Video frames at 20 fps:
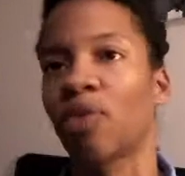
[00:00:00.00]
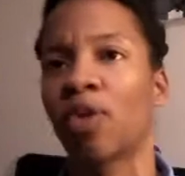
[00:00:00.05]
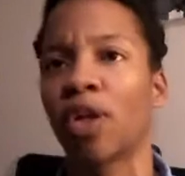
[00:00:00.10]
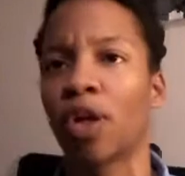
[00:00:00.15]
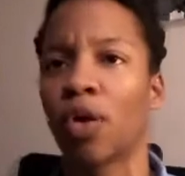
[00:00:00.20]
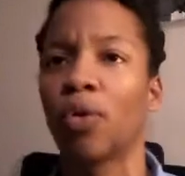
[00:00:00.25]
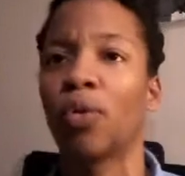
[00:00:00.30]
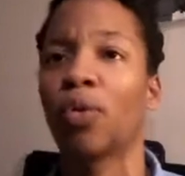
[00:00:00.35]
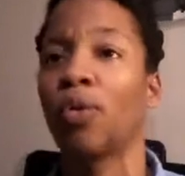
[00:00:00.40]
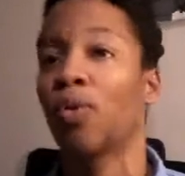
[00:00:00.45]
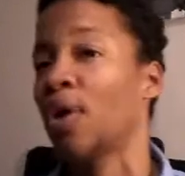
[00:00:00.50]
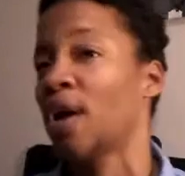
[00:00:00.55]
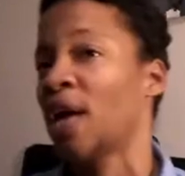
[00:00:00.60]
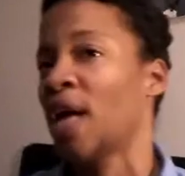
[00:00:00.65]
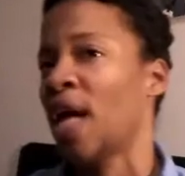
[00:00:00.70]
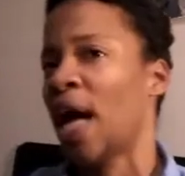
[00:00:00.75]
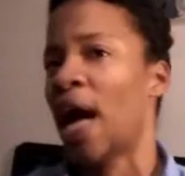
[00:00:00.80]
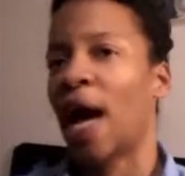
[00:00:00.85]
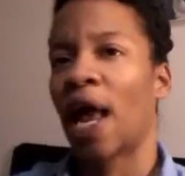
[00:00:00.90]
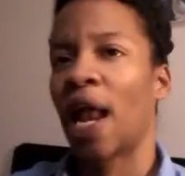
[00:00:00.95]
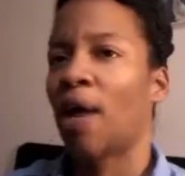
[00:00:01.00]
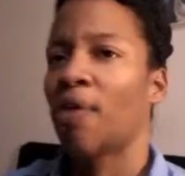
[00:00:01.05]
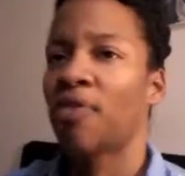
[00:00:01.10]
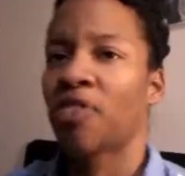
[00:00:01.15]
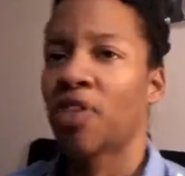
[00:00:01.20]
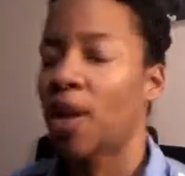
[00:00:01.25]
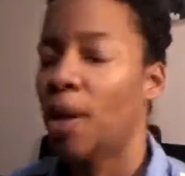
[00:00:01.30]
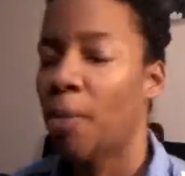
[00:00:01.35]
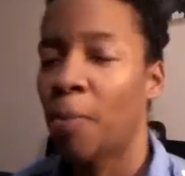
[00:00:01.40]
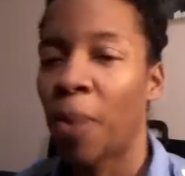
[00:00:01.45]
really cool, and I was
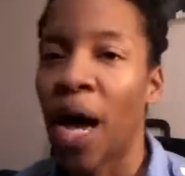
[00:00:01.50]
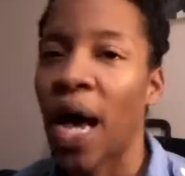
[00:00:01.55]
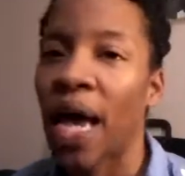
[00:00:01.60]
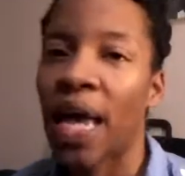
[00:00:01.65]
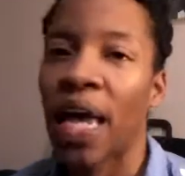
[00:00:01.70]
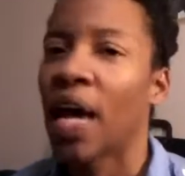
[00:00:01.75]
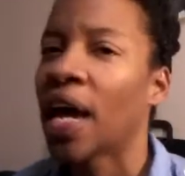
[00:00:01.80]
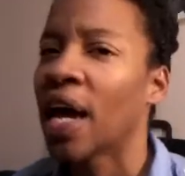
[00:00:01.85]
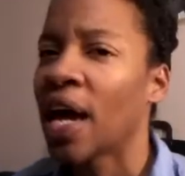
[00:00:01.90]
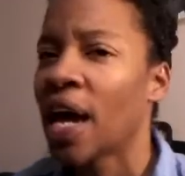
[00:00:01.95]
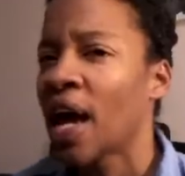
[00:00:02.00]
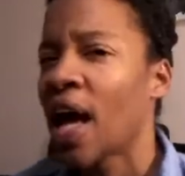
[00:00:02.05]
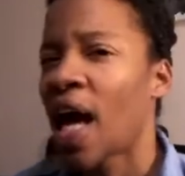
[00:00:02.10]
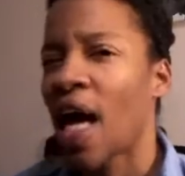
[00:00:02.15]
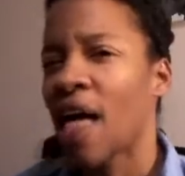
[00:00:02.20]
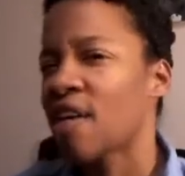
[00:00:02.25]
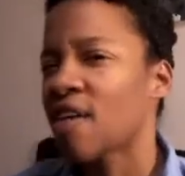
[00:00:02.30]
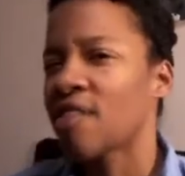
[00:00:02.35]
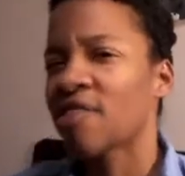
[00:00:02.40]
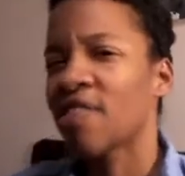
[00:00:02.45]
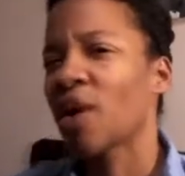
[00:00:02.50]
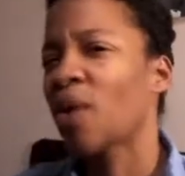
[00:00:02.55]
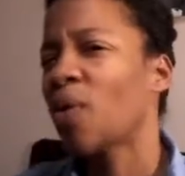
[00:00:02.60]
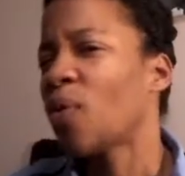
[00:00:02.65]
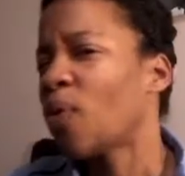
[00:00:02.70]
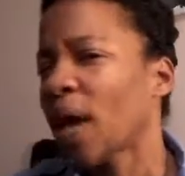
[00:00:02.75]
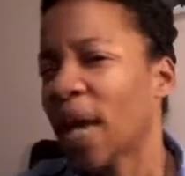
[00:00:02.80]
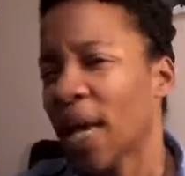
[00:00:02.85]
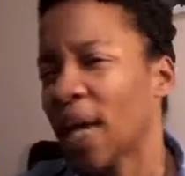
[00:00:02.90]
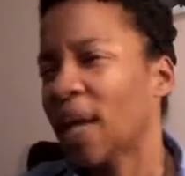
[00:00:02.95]
gonna buy it. And I was like,
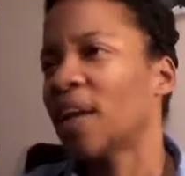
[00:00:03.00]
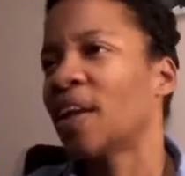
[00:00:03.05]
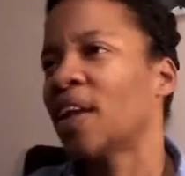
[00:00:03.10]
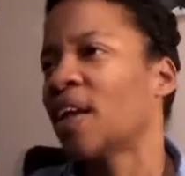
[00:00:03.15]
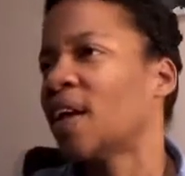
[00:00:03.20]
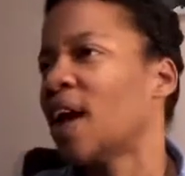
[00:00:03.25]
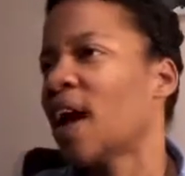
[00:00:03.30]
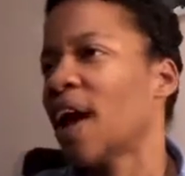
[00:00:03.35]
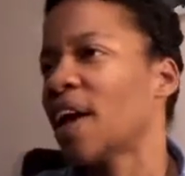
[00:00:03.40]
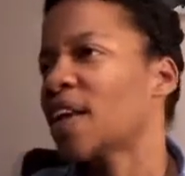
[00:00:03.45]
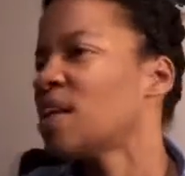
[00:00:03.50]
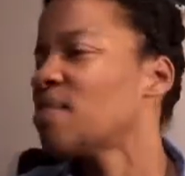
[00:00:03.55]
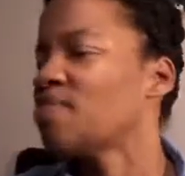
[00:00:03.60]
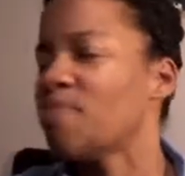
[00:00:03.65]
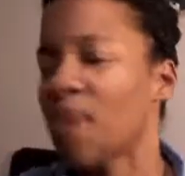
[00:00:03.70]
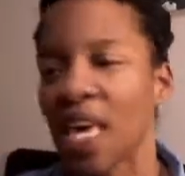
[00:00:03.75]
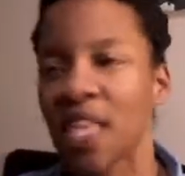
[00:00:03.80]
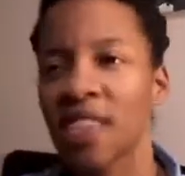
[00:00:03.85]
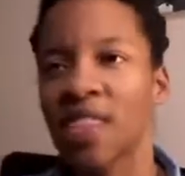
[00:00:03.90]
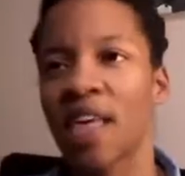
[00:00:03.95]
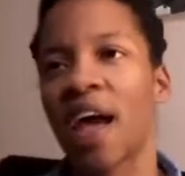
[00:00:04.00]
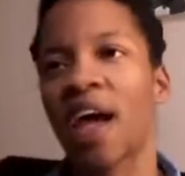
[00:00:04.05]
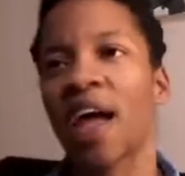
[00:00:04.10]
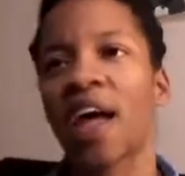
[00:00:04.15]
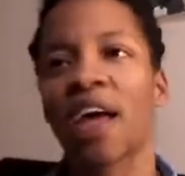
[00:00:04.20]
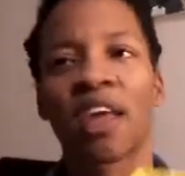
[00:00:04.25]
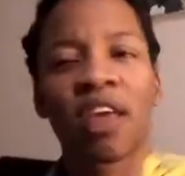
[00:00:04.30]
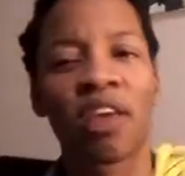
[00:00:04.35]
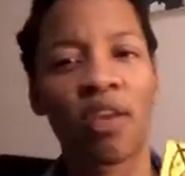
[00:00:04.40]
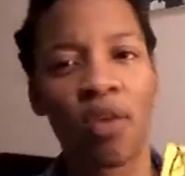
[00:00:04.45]
wait, I can make that.
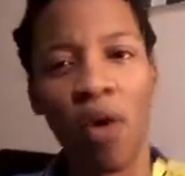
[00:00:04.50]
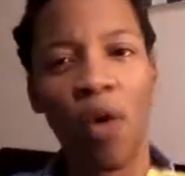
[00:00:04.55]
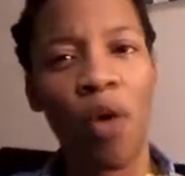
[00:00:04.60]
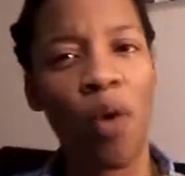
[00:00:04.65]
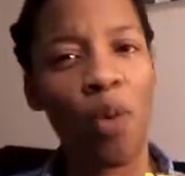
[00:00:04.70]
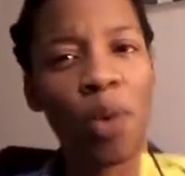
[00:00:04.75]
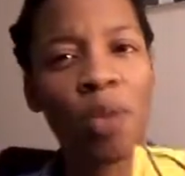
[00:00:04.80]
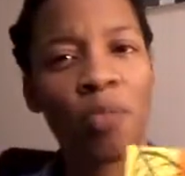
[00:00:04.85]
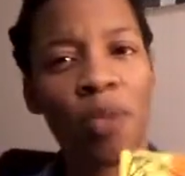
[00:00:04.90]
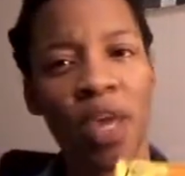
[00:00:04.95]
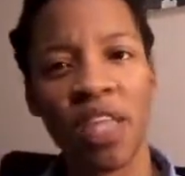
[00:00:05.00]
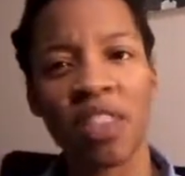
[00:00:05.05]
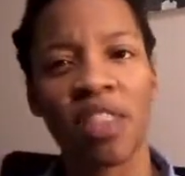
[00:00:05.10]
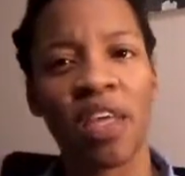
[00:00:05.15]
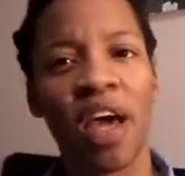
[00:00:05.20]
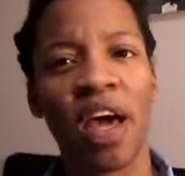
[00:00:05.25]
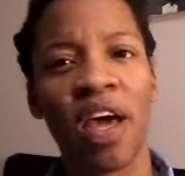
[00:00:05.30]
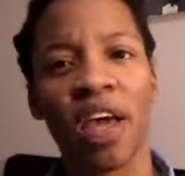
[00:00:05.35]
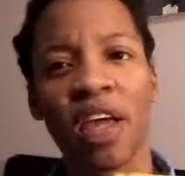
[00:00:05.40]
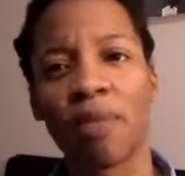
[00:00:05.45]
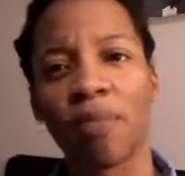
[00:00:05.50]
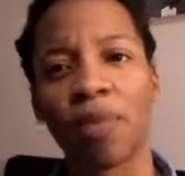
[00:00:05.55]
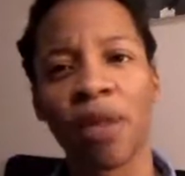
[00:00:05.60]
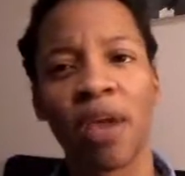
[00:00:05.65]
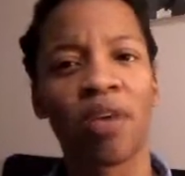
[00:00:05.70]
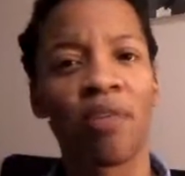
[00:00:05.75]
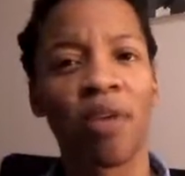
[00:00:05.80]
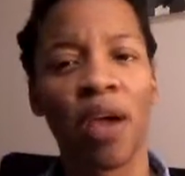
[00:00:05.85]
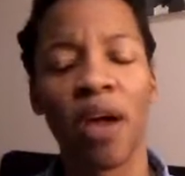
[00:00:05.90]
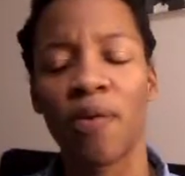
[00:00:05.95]
I can go home and make that. I can
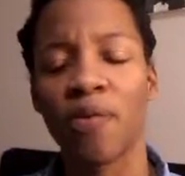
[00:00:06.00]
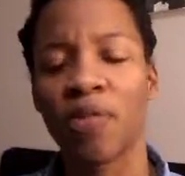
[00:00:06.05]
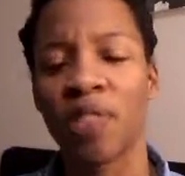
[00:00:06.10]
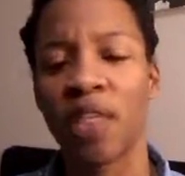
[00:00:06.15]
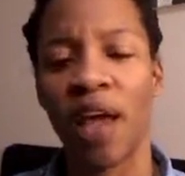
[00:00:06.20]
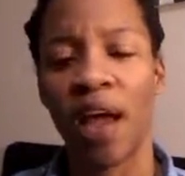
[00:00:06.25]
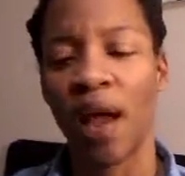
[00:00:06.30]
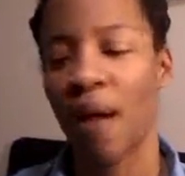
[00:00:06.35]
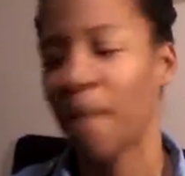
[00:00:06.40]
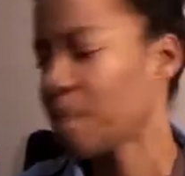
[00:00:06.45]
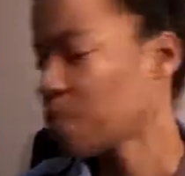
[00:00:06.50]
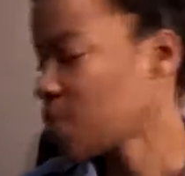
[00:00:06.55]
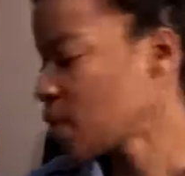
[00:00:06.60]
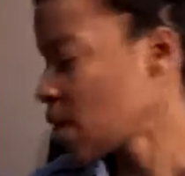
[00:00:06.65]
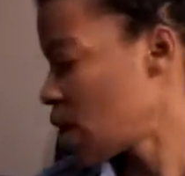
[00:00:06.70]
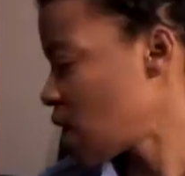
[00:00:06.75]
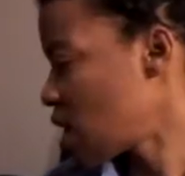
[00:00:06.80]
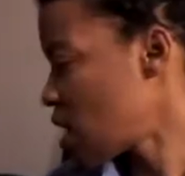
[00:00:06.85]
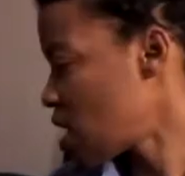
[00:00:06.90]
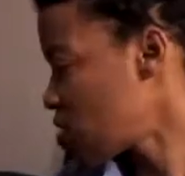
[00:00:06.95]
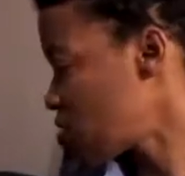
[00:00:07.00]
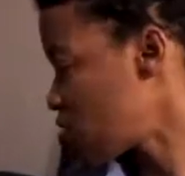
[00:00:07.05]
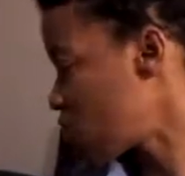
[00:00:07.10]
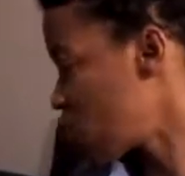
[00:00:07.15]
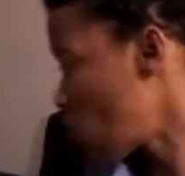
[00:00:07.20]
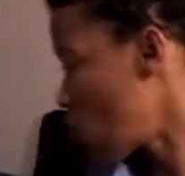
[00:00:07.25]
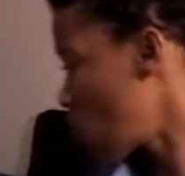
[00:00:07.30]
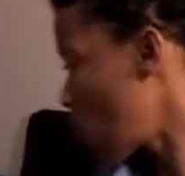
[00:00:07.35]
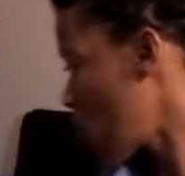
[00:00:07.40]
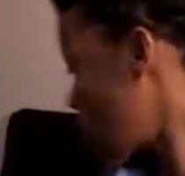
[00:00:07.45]
play around with that. And
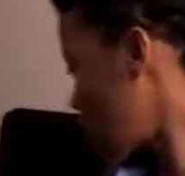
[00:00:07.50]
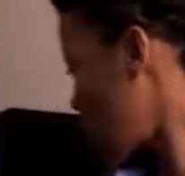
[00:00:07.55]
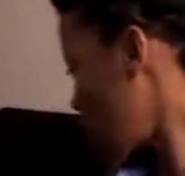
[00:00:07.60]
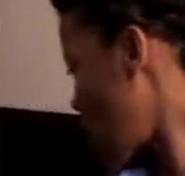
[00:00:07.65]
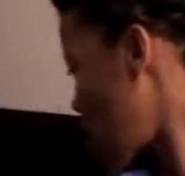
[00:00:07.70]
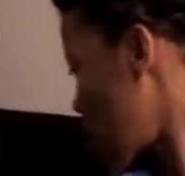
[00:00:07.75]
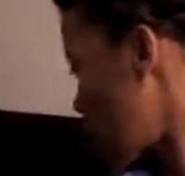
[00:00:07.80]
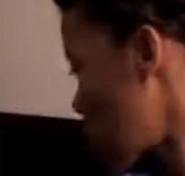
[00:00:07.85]
so when I